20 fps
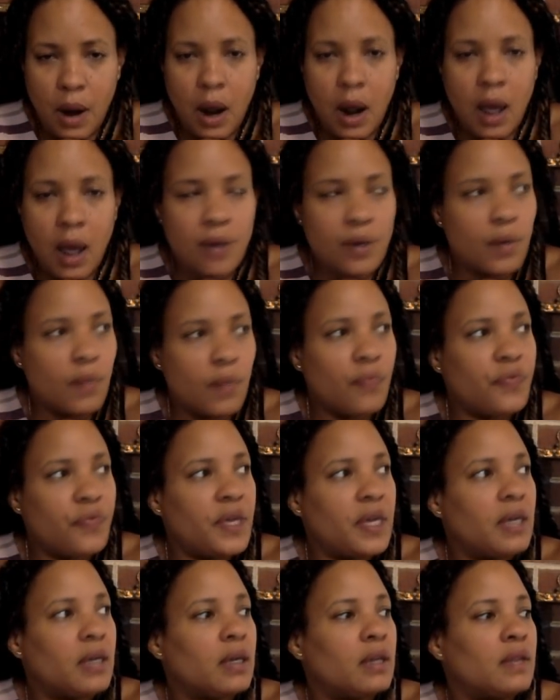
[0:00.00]
I don't
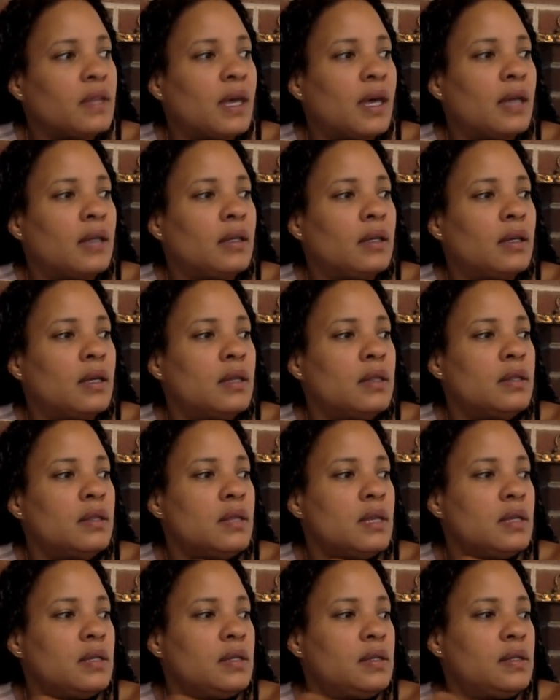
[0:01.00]
think that in
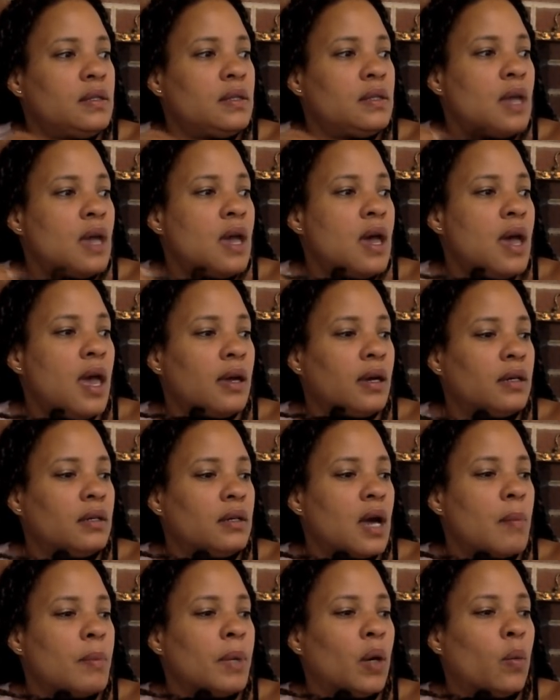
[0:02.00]
this
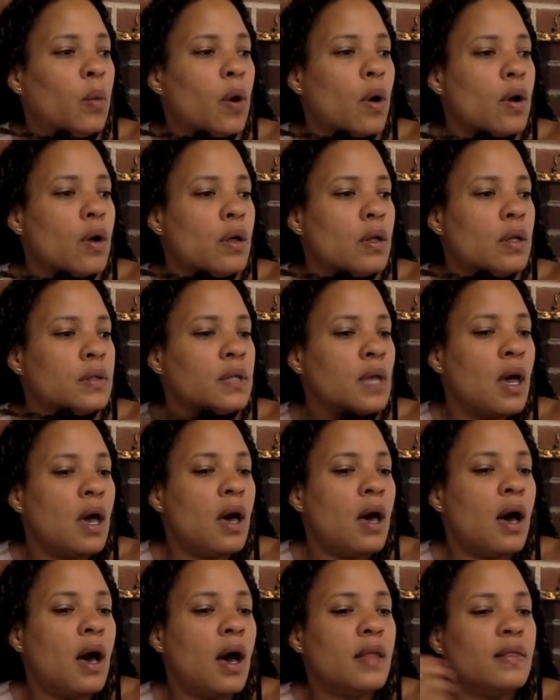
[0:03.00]
economic world,
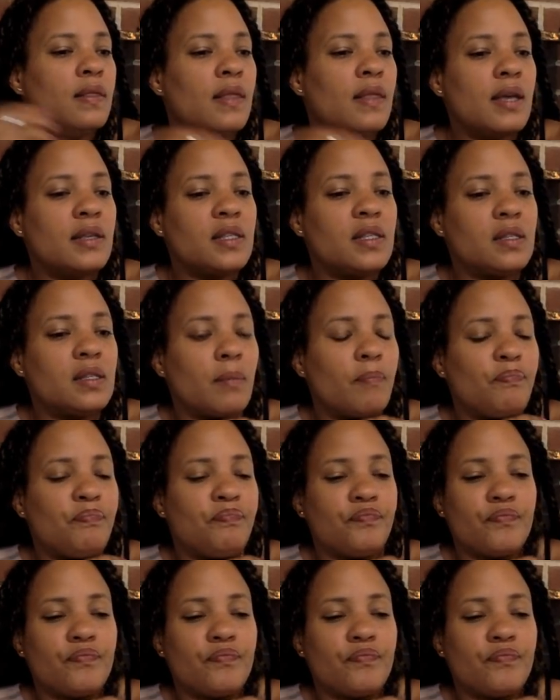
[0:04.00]
unless